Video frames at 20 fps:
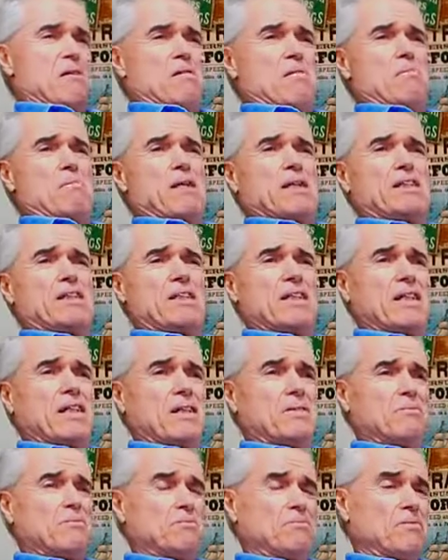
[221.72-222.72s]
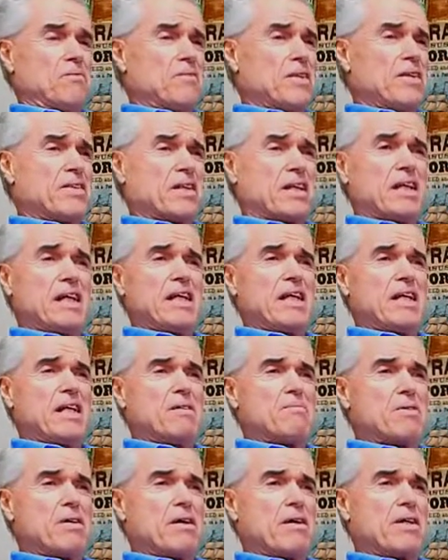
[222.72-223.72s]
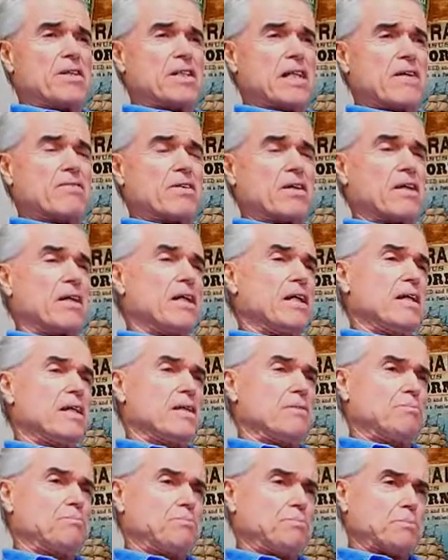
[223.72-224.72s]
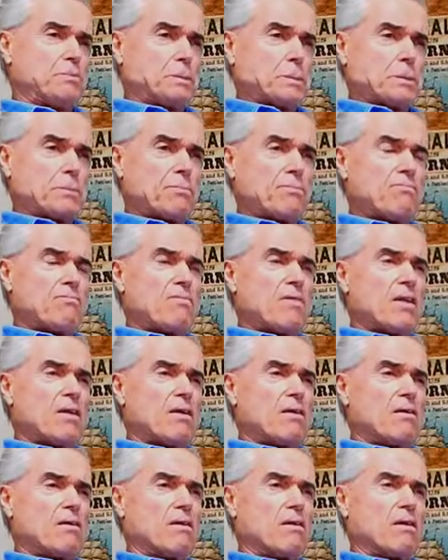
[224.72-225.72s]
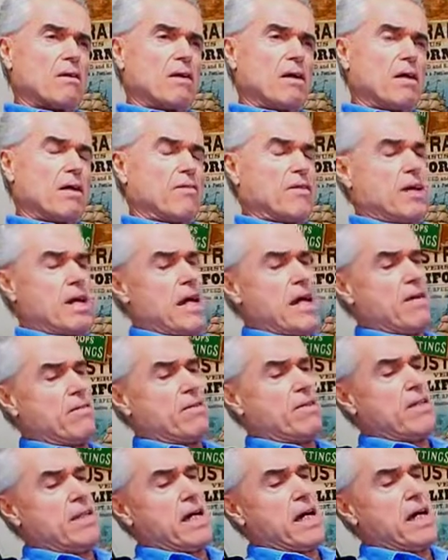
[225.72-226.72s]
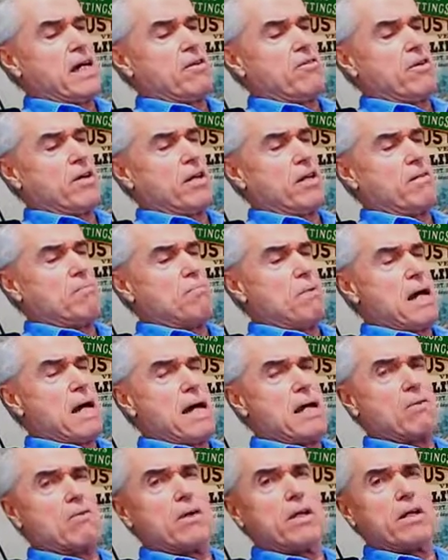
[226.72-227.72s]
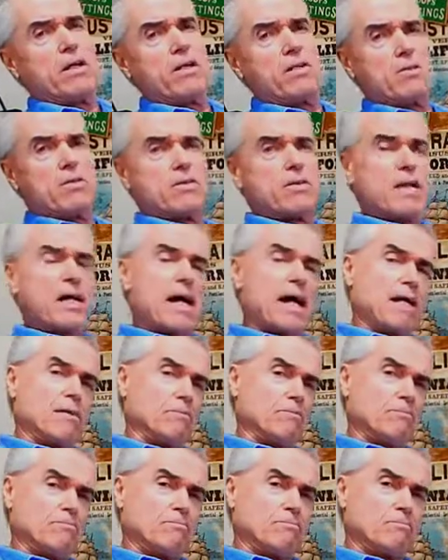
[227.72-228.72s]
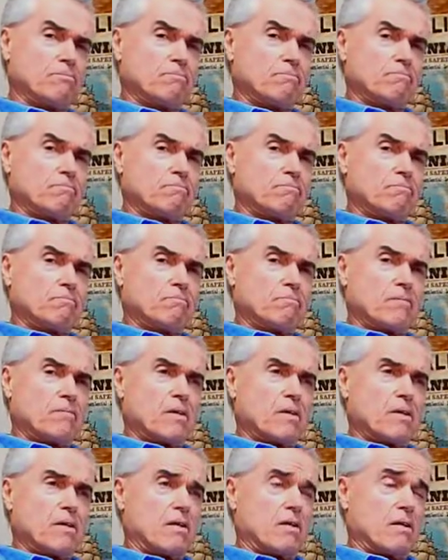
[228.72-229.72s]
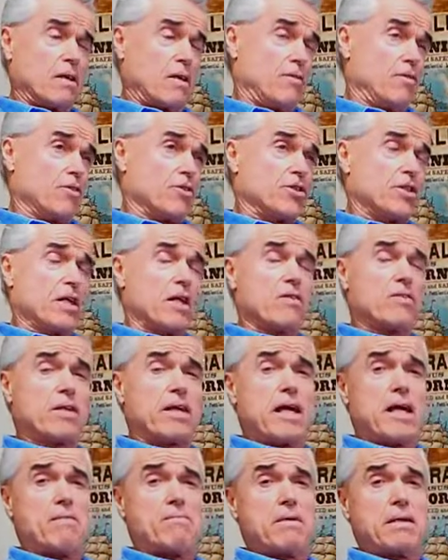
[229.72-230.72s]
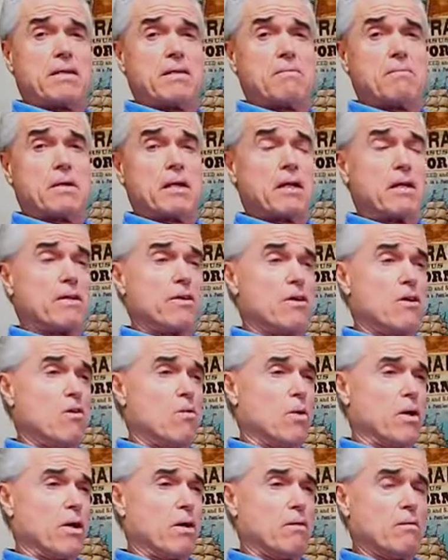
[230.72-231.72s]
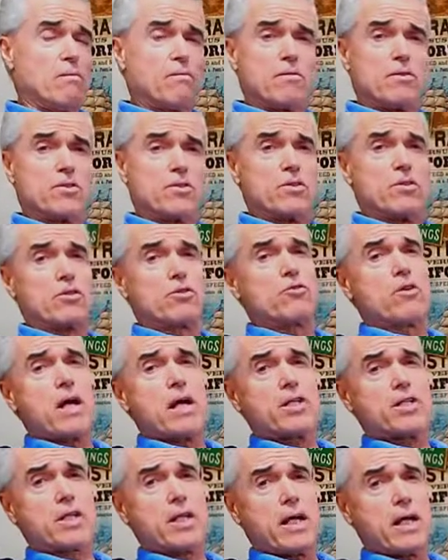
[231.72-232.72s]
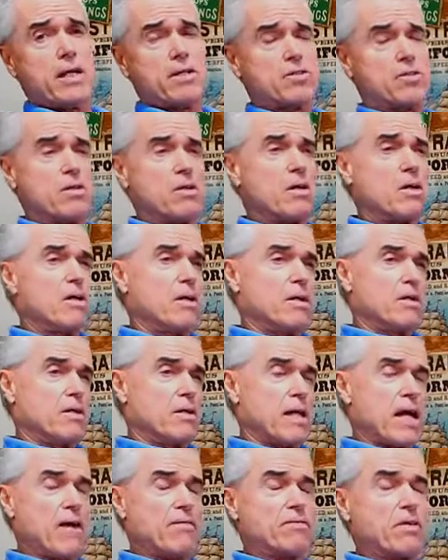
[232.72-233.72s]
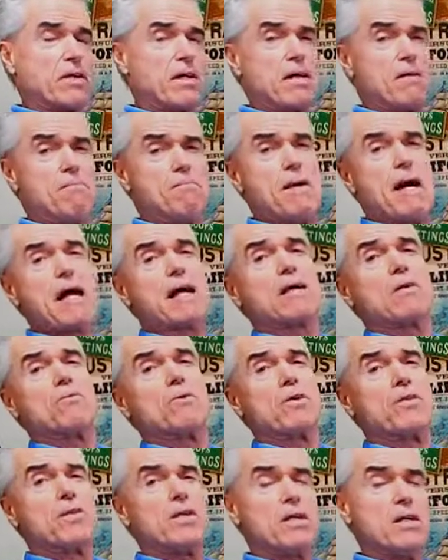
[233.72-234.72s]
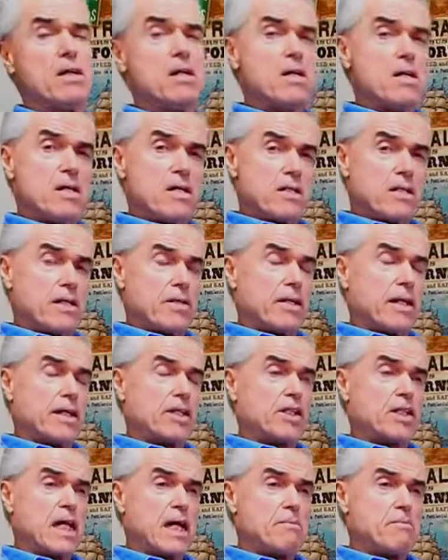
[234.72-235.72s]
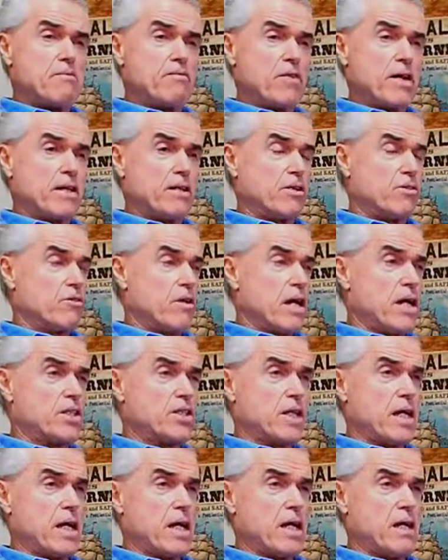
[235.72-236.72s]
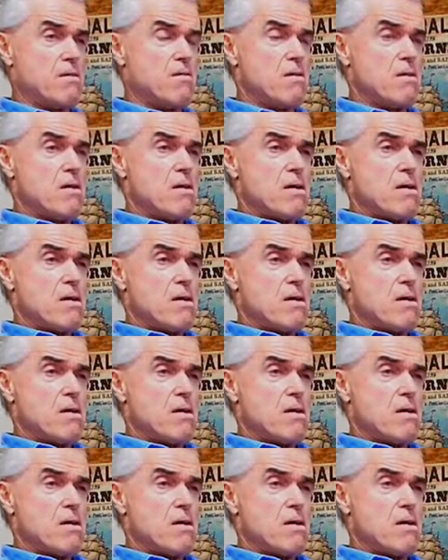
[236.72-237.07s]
But then the cleanup, you always have the cleanup. And if you have a dehydrated bag, what do you do with that? If you're stealth camping in the middle of nowhere, there's no trash cans, you have to pack it with you till the next time you find a trash can.